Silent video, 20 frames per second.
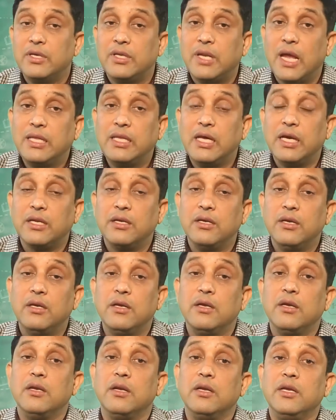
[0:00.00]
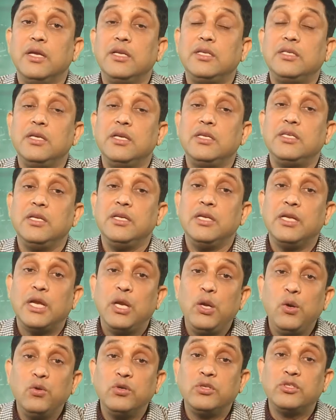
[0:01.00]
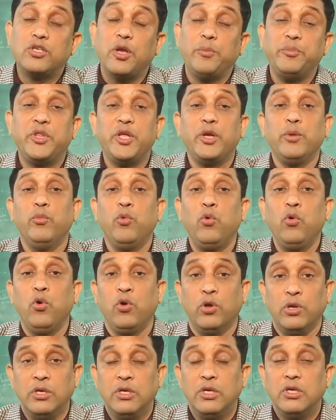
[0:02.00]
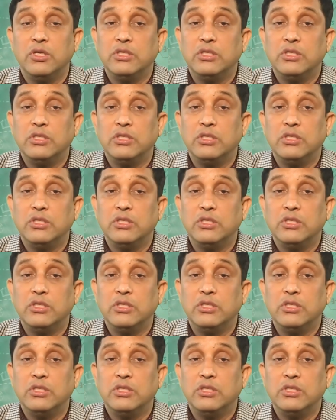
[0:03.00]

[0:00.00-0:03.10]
Rather, it includes something more,